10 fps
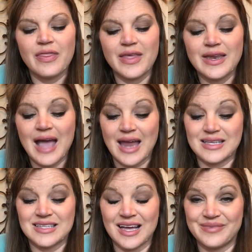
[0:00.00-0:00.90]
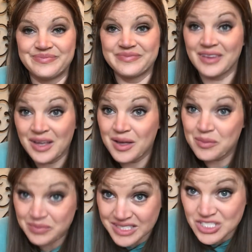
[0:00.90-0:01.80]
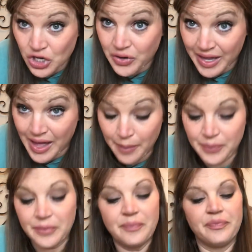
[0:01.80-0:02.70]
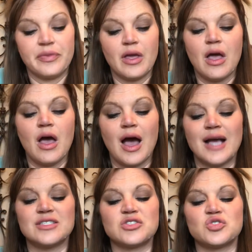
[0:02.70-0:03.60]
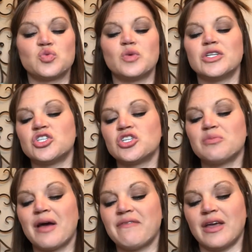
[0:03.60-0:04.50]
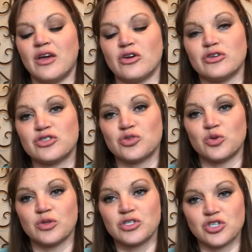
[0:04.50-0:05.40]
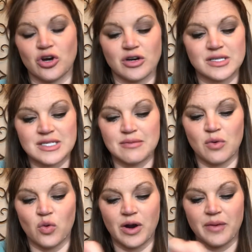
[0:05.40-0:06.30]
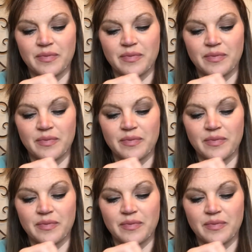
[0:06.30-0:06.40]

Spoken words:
Then Daddy said, please hurry up. I swished my fingers through the jar some more.